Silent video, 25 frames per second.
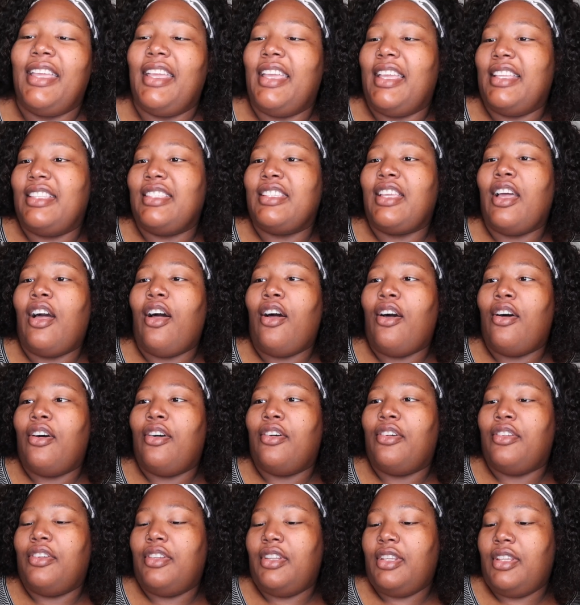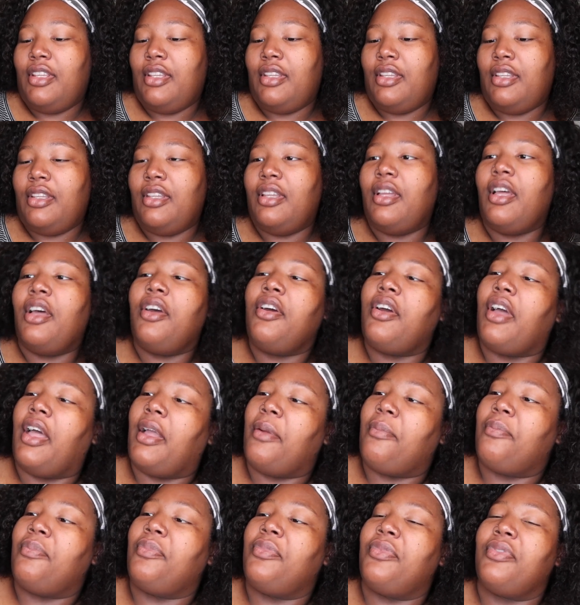It's called,
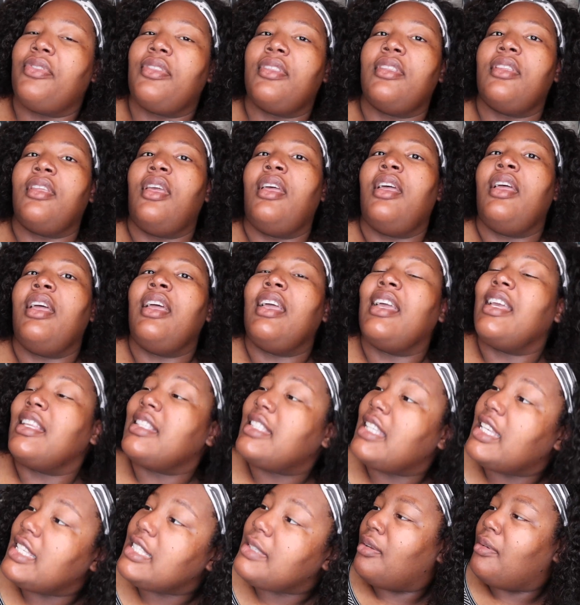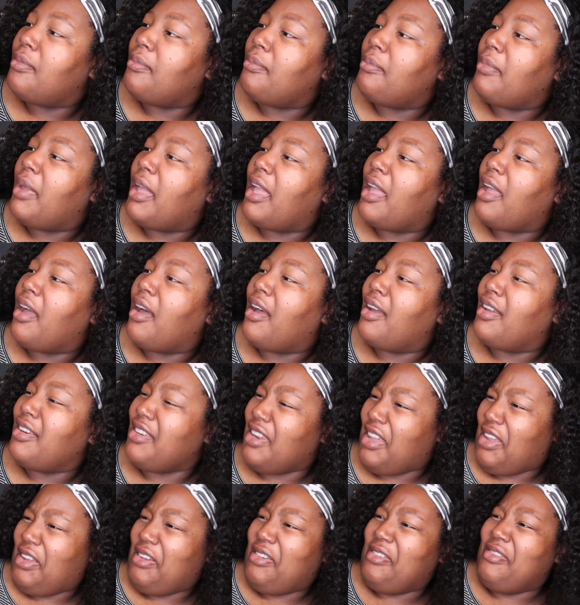okay, it says
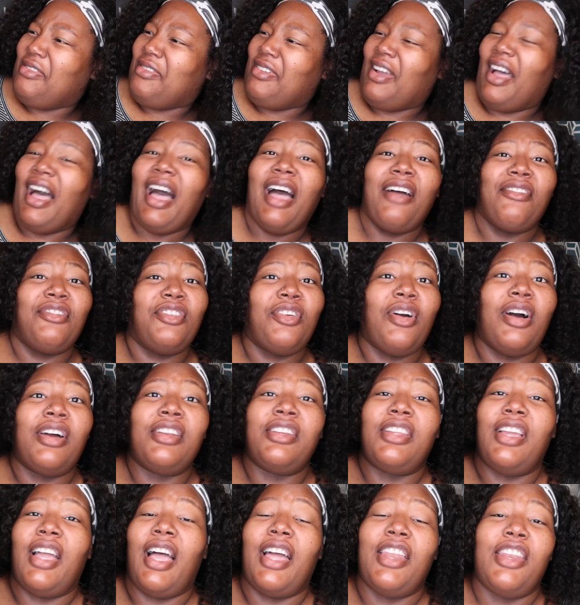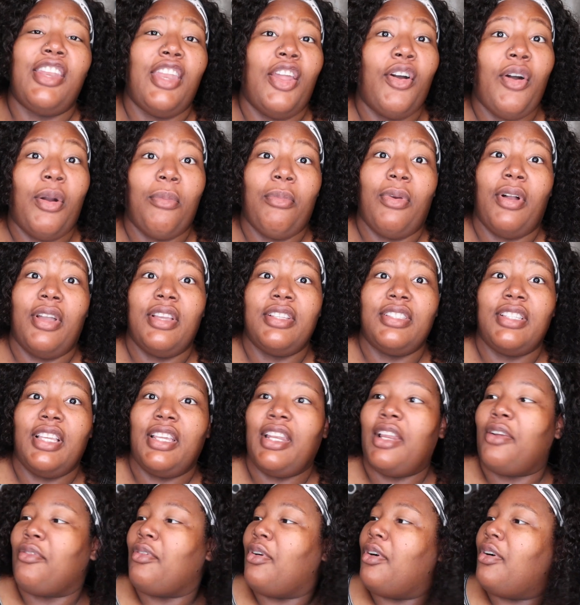MAONO. I have no idea. I know I'm probably saying
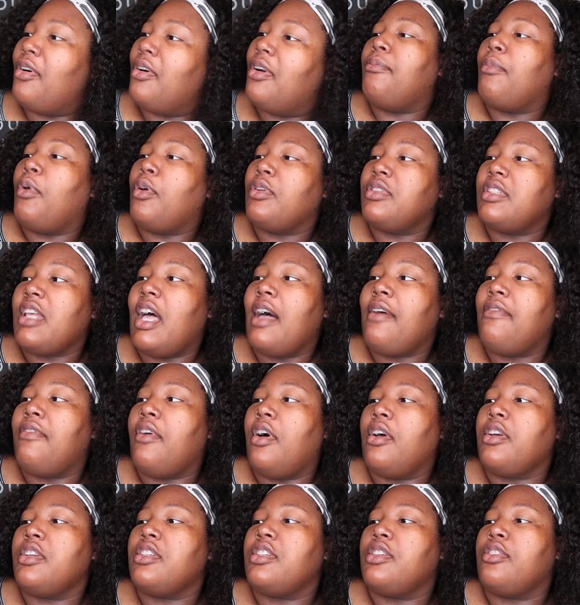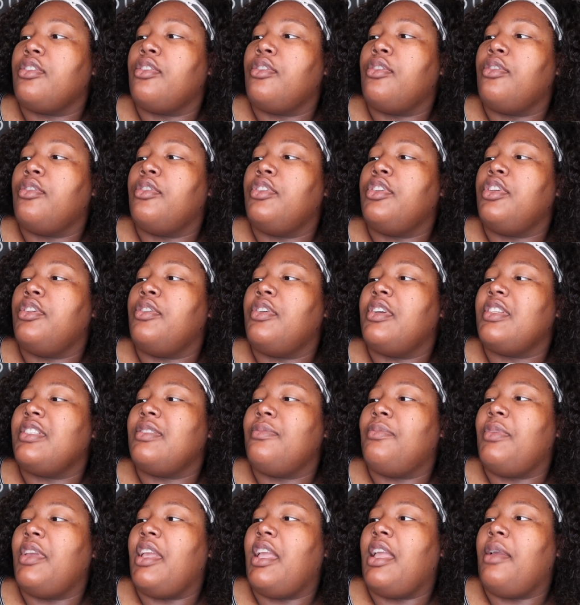that wrong. Multifunctional
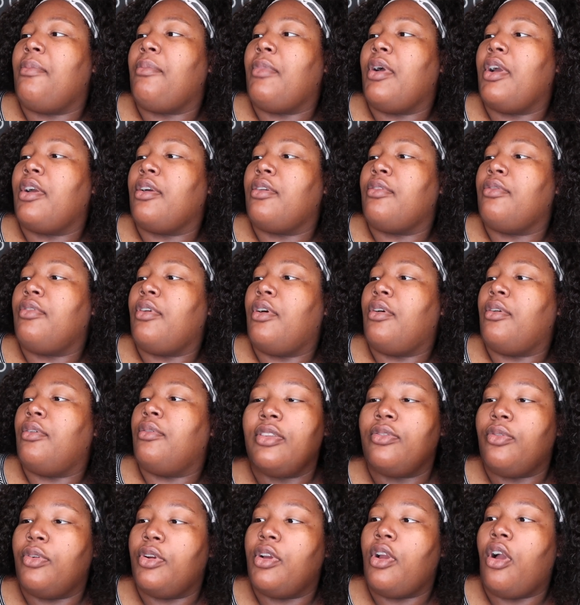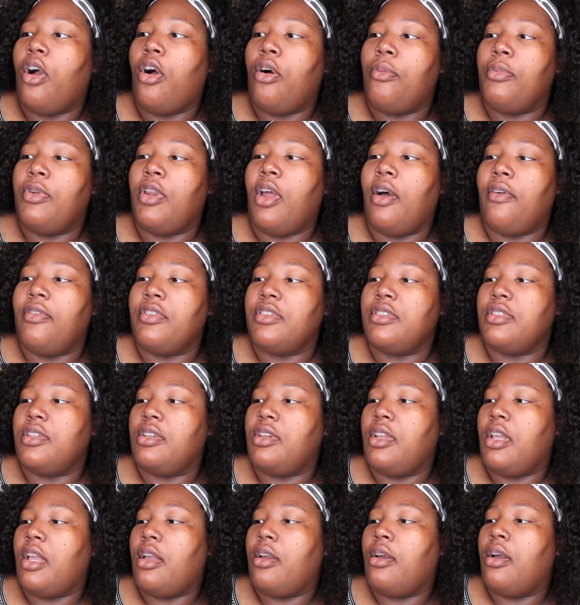USB microphone. It's for your home and office
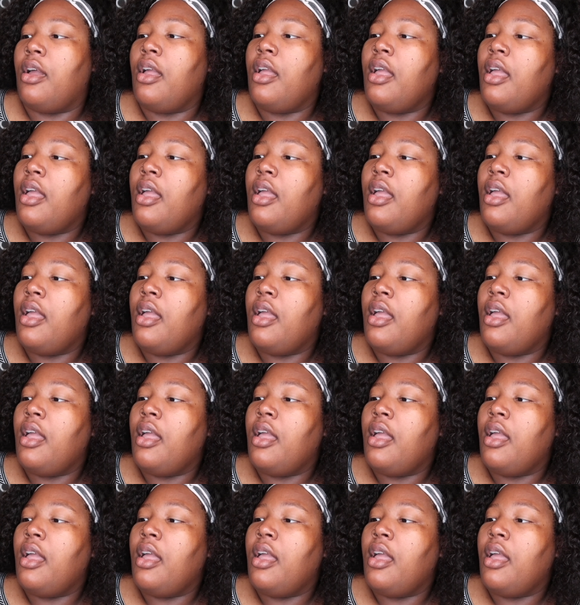studio.